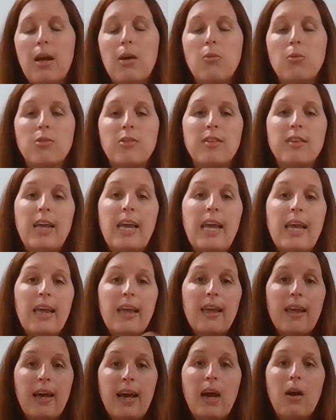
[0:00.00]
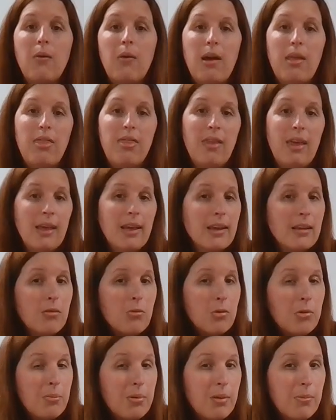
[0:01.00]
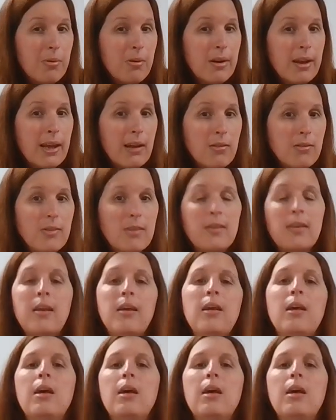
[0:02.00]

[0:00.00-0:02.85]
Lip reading: I will say it how I think it will be pronounced,